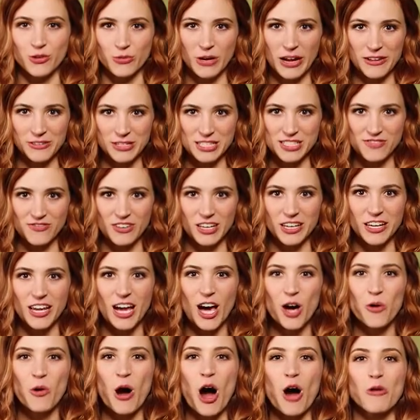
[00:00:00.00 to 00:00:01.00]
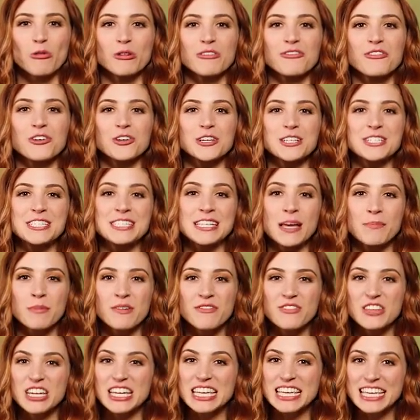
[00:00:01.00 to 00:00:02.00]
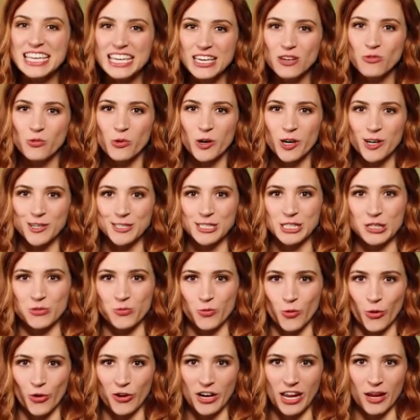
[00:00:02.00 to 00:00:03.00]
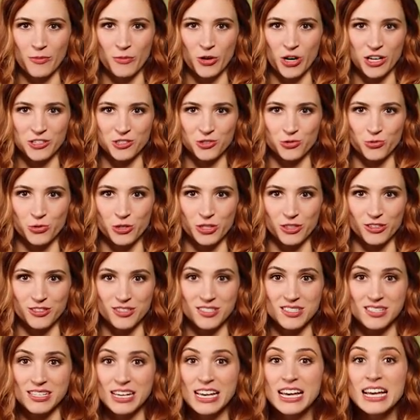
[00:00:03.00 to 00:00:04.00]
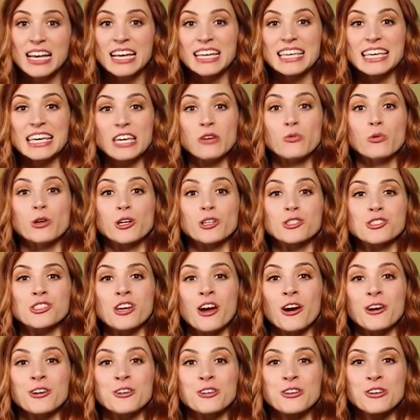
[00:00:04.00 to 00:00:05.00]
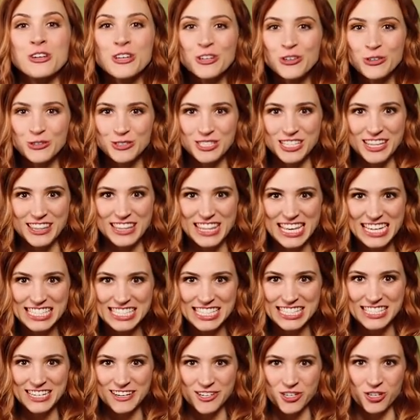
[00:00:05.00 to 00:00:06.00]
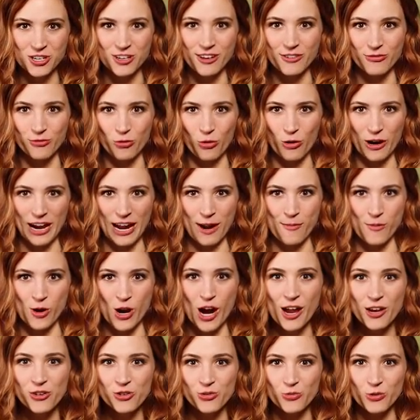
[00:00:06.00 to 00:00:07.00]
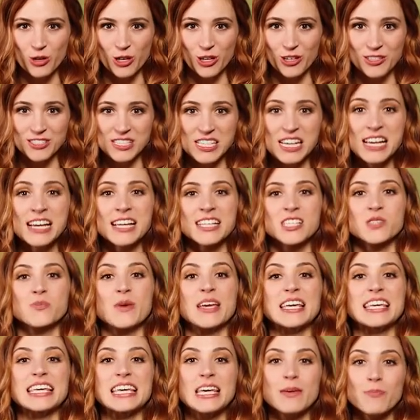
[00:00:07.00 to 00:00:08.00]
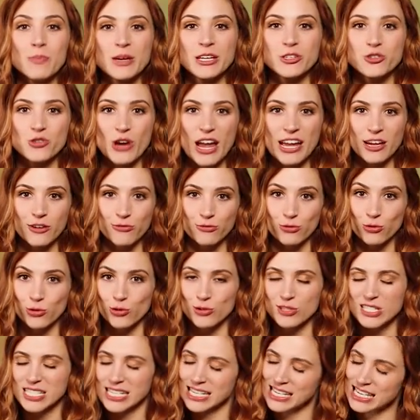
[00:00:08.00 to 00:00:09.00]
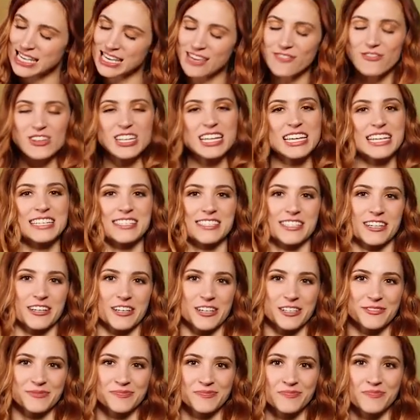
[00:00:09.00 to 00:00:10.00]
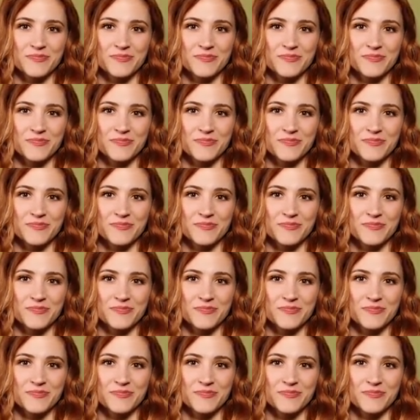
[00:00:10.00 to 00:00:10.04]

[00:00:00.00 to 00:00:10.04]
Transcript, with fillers: Throughout this video, I'll refer to some of the keywords in Warhammer Underworlds. Keywords are new to this edition of Warhammer Underworlds to make keeping track of rules even easier.